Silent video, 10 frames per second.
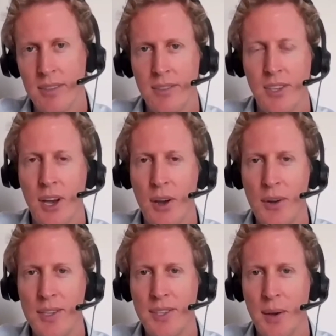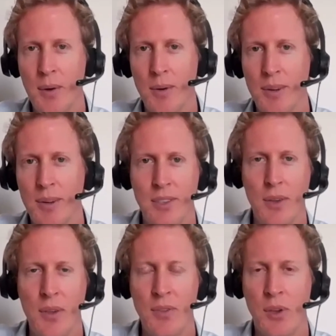So it's like, well,
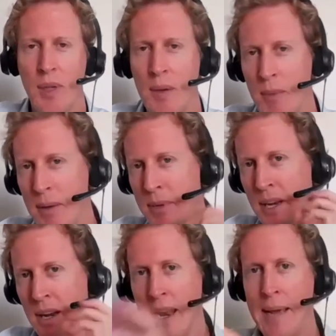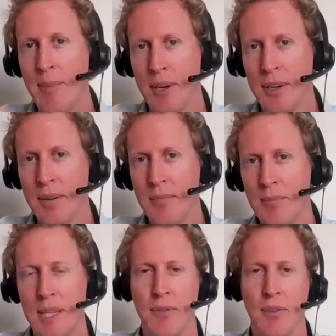so they might be an enabler,
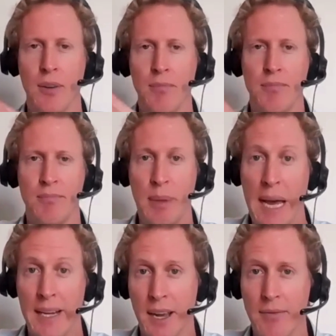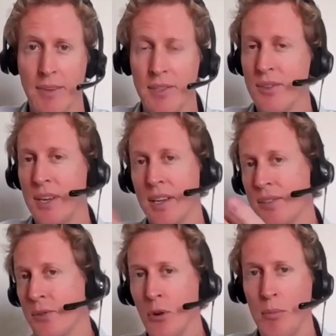but they've got bad governance, so they're going
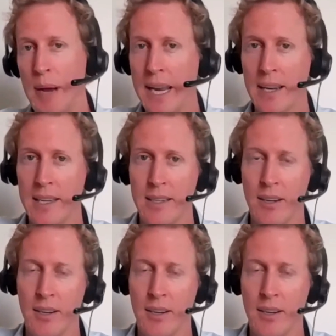to score badly